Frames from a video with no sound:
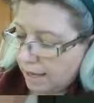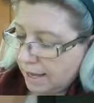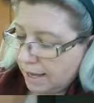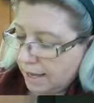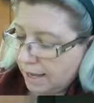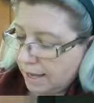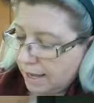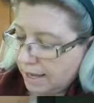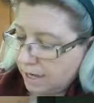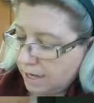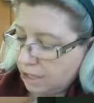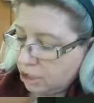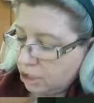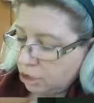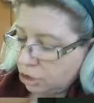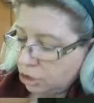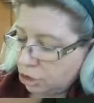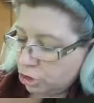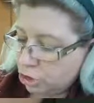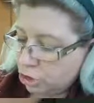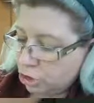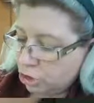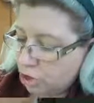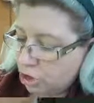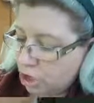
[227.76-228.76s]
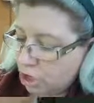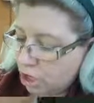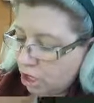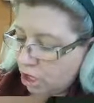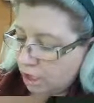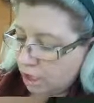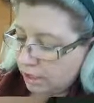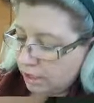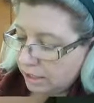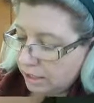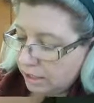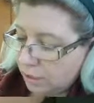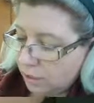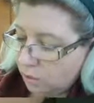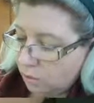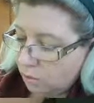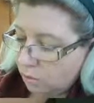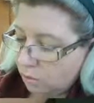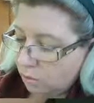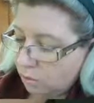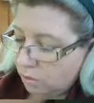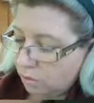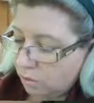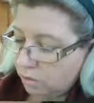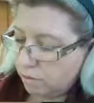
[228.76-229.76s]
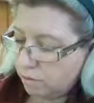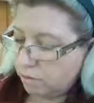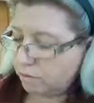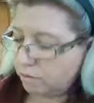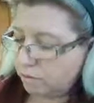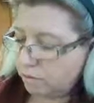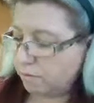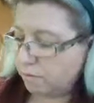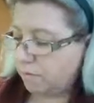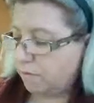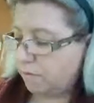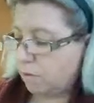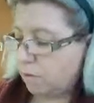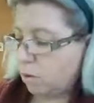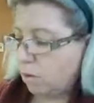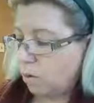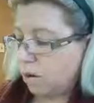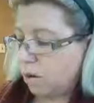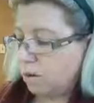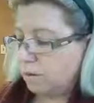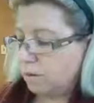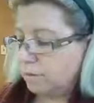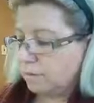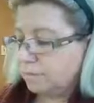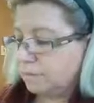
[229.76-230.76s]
a should not equal 4.